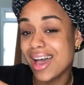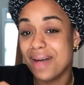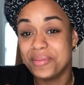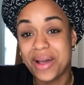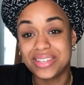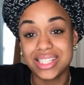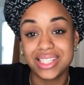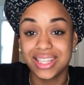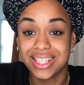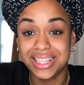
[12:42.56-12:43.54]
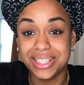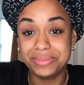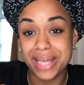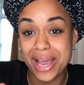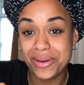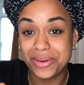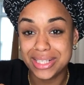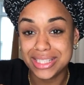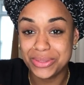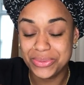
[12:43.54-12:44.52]
I'm about to shut the club down on
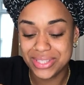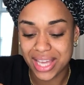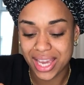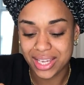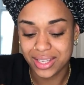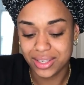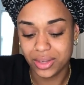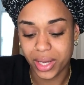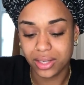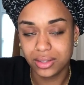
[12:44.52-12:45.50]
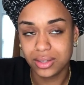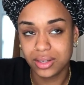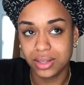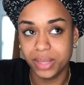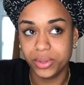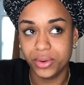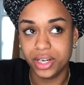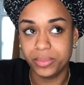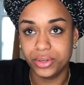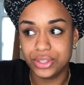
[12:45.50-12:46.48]
a Tuesday. No, wait. Club going
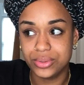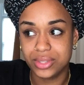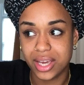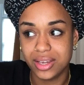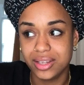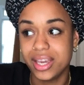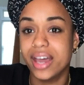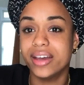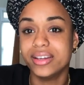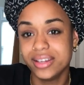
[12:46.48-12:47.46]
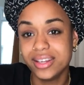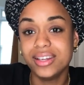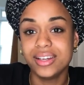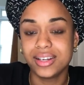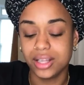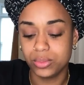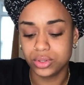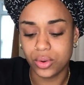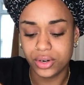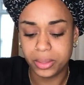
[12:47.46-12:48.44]
up on a Tuesday. Yeah. Club
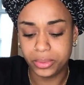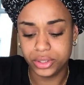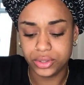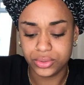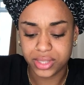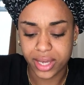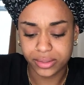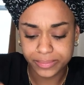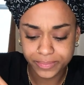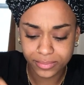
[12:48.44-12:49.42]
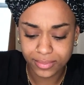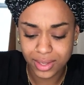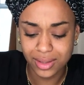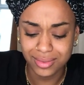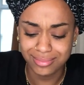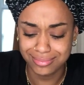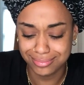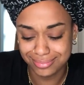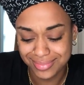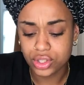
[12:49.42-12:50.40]
was going up on a Tuesday.
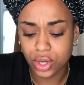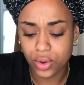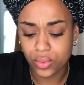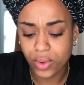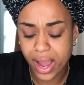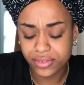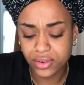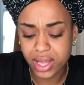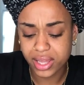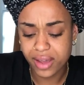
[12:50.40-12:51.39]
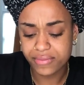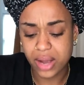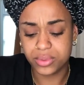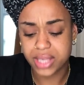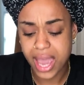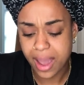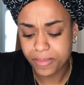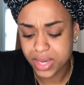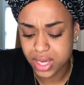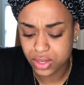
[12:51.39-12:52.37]
So after I left, I was
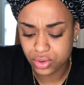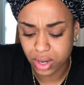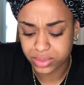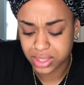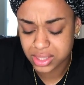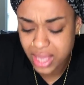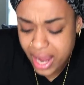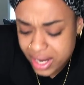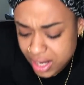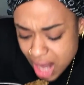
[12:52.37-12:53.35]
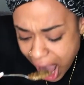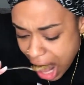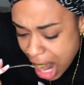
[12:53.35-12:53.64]
happy. You know, I was excited.